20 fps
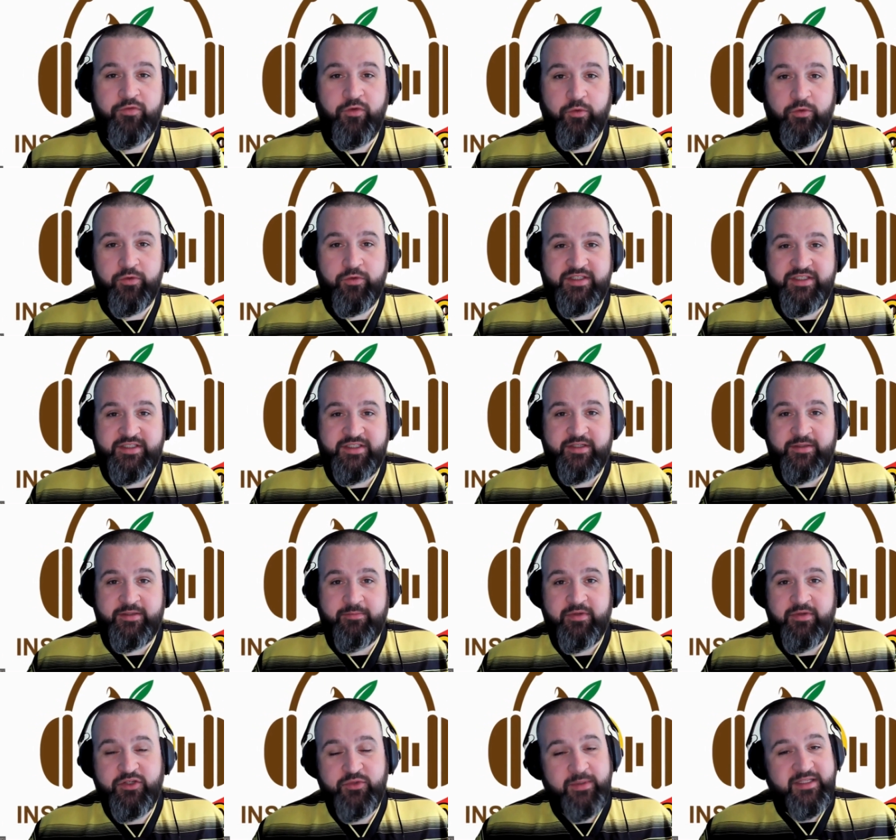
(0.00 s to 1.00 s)
for
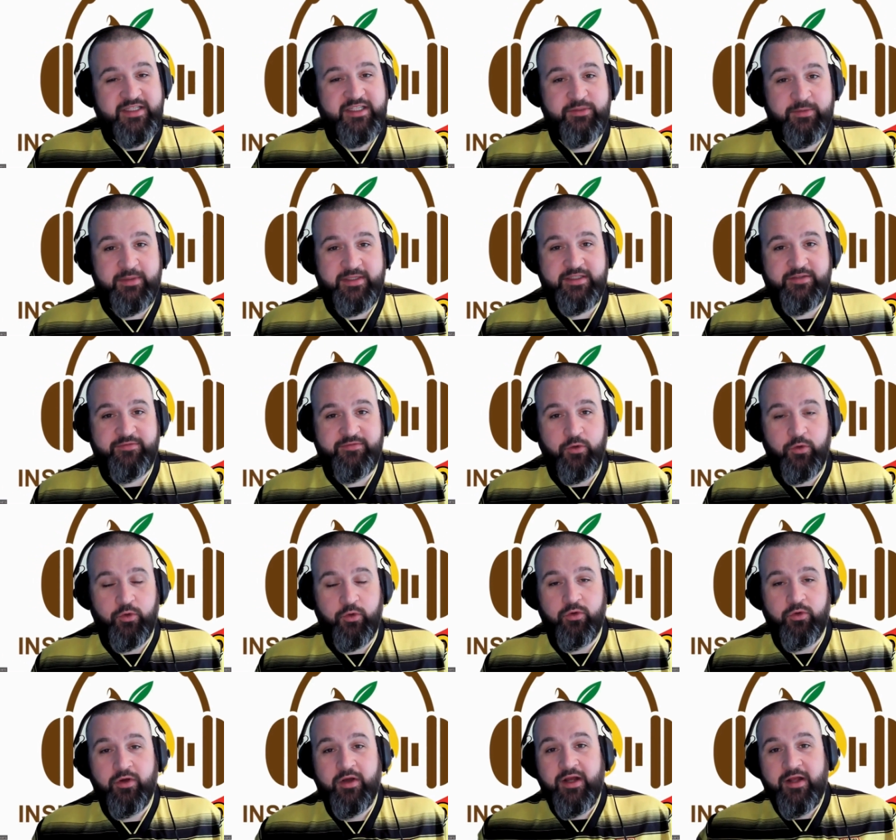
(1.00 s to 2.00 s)
Autism
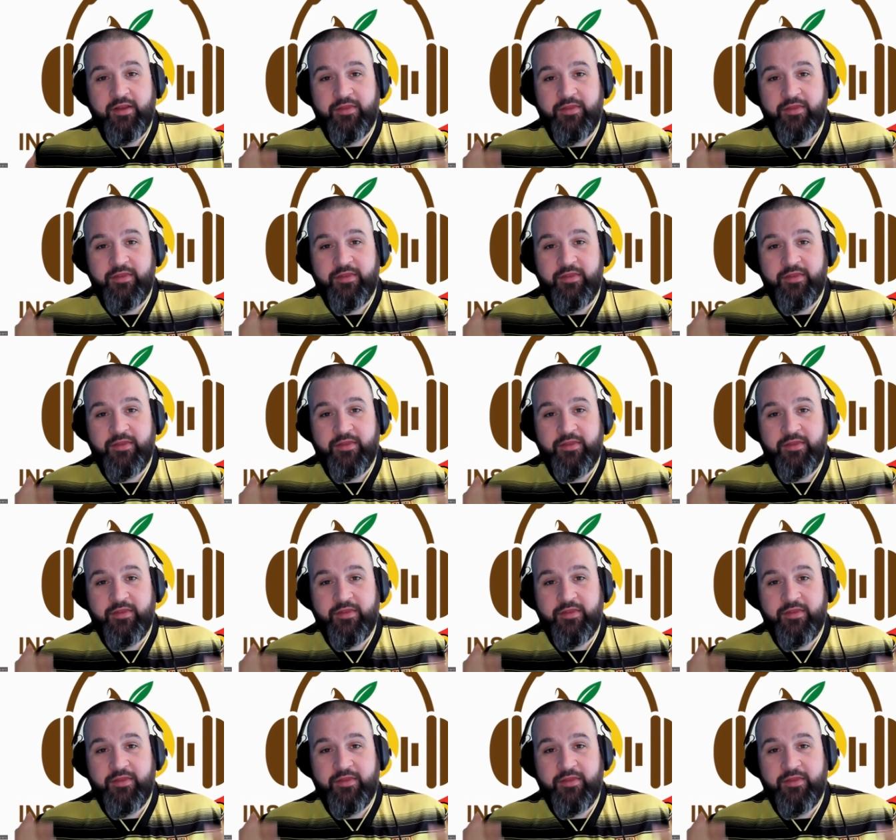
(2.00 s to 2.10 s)
2024,